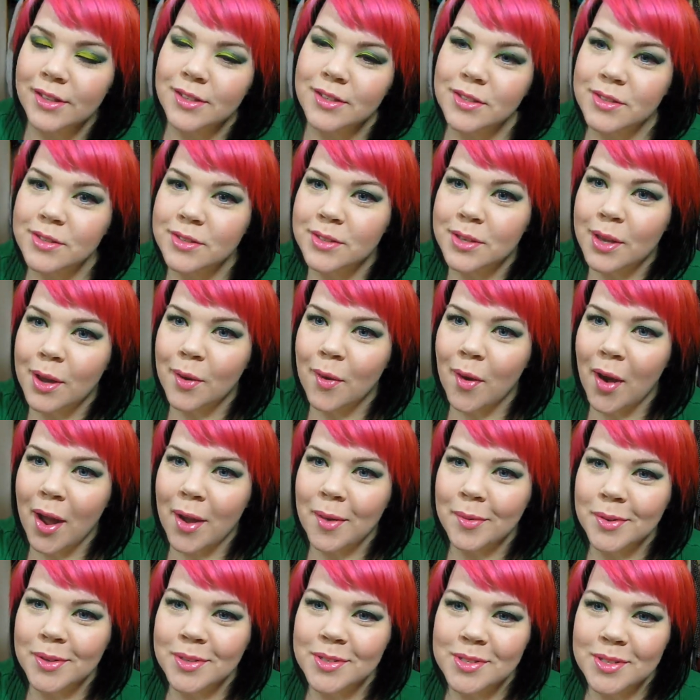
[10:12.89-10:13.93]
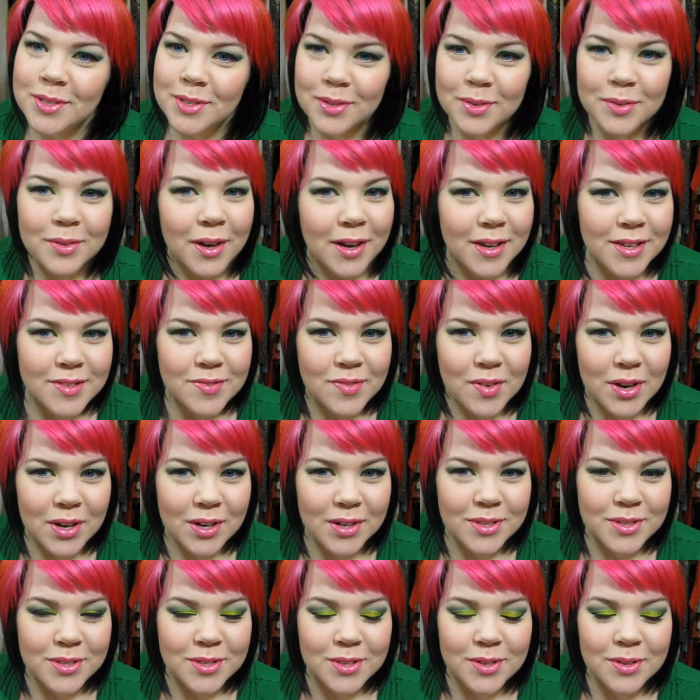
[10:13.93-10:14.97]
So I will see you guys
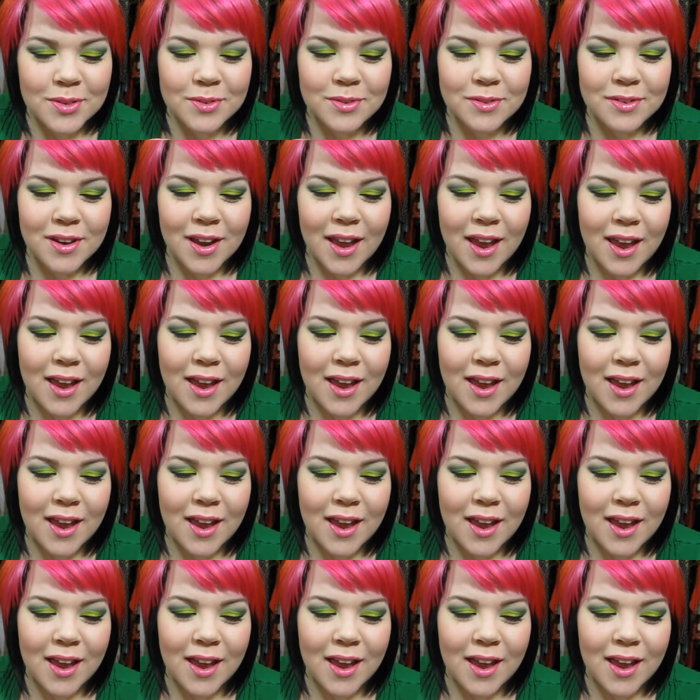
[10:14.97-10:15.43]
very soon